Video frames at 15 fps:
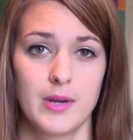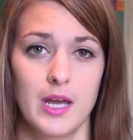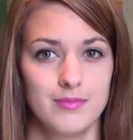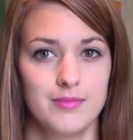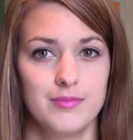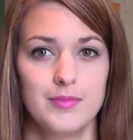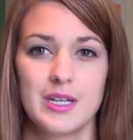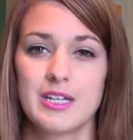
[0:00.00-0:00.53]

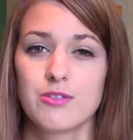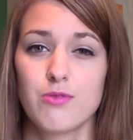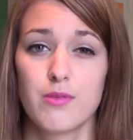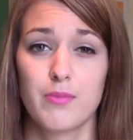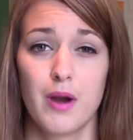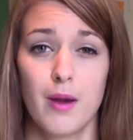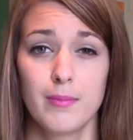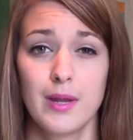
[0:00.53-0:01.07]
night, because with
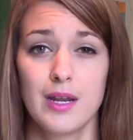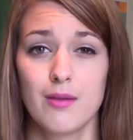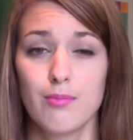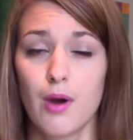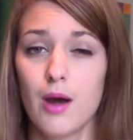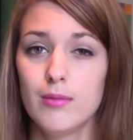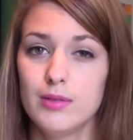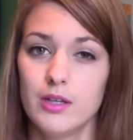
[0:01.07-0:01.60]
prom night you're
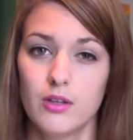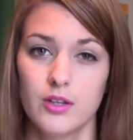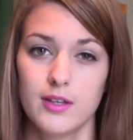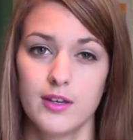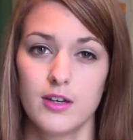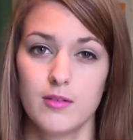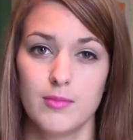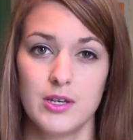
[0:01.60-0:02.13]
probably only
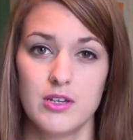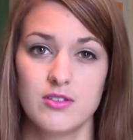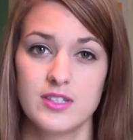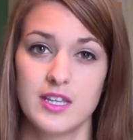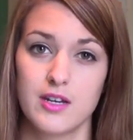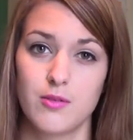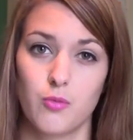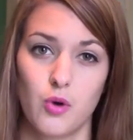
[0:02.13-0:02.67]
going to be
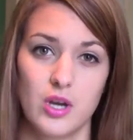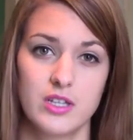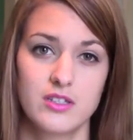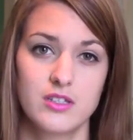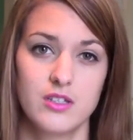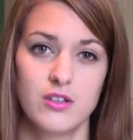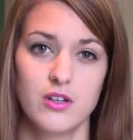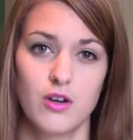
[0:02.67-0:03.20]
using it
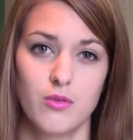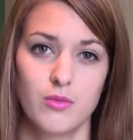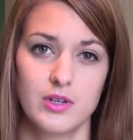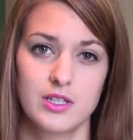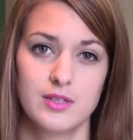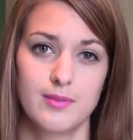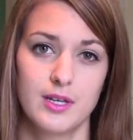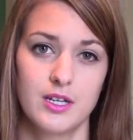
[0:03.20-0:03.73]
once, so you don't want
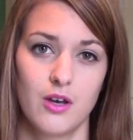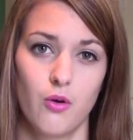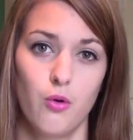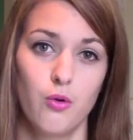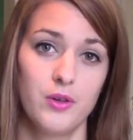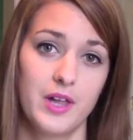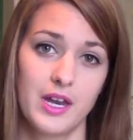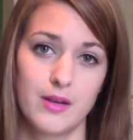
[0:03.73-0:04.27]
to spend a
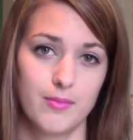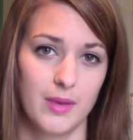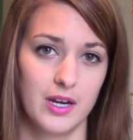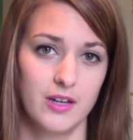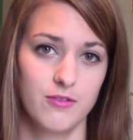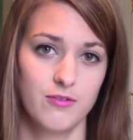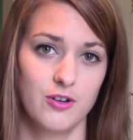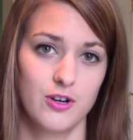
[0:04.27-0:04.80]
whole lot of
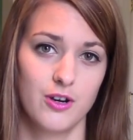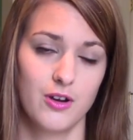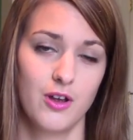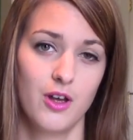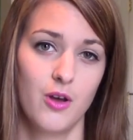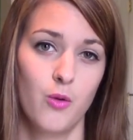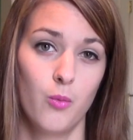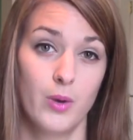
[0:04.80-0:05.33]
money for
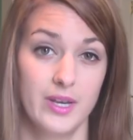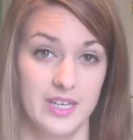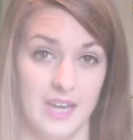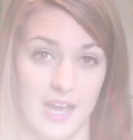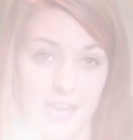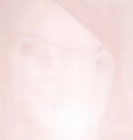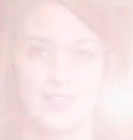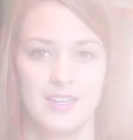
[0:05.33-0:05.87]
one
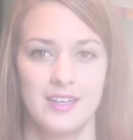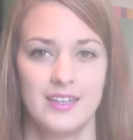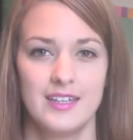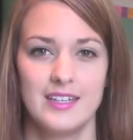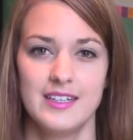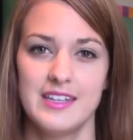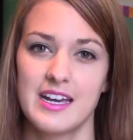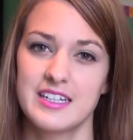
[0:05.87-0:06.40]
night.
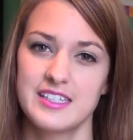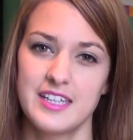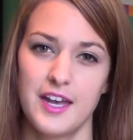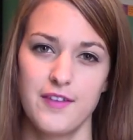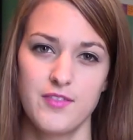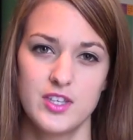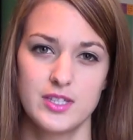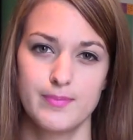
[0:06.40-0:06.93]
Next I
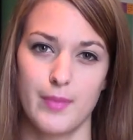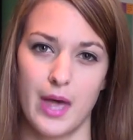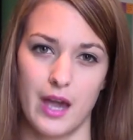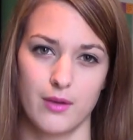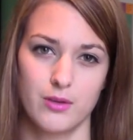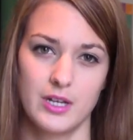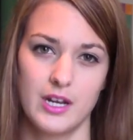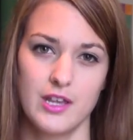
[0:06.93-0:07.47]
have this
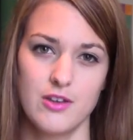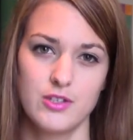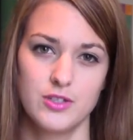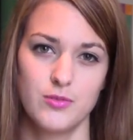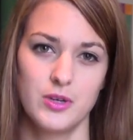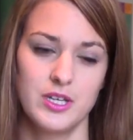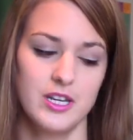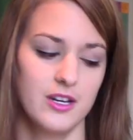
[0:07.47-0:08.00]
black one I
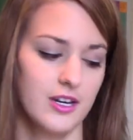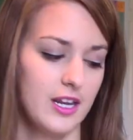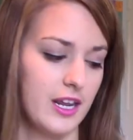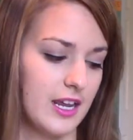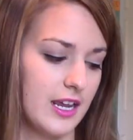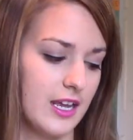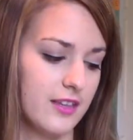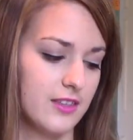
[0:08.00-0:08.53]
used one year,
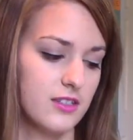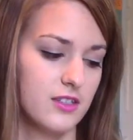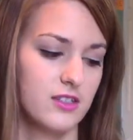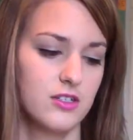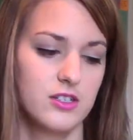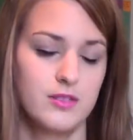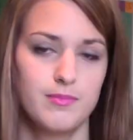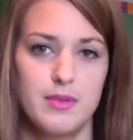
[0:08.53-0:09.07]
and this is
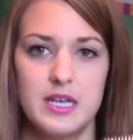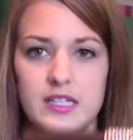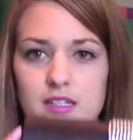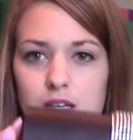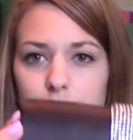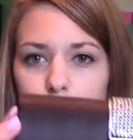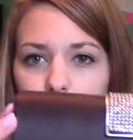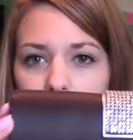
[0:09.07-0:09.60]
just
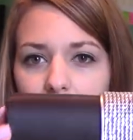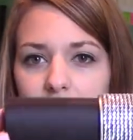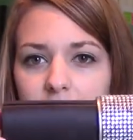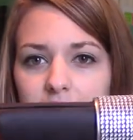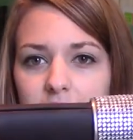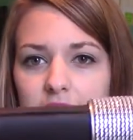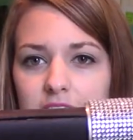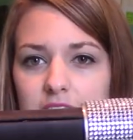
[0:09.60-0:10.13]
basic black,
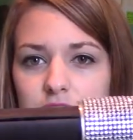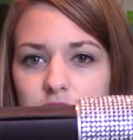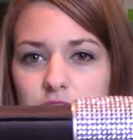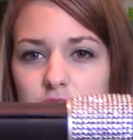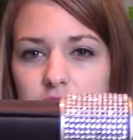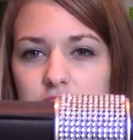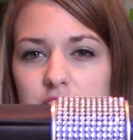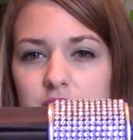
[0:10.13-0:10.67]
and it has
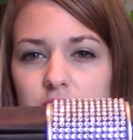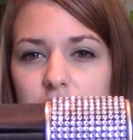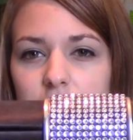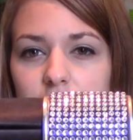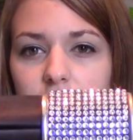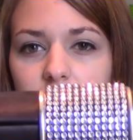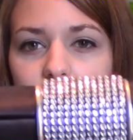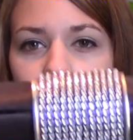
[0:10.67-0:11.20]

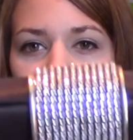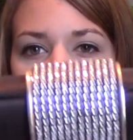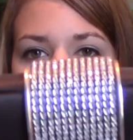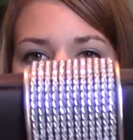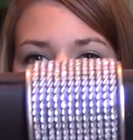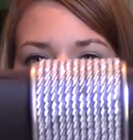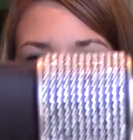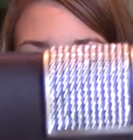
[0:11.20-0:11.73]
crystal
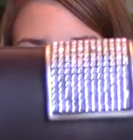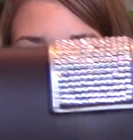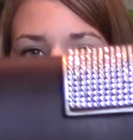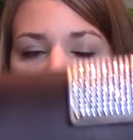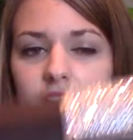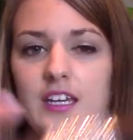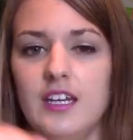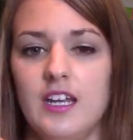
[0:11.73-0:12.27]

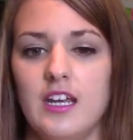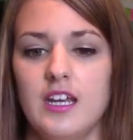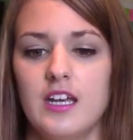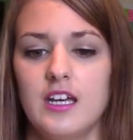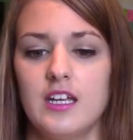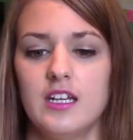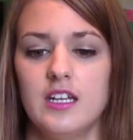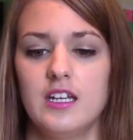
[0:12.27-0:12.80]
detailing,
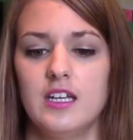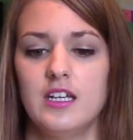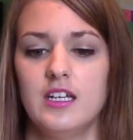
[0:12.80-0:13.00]
and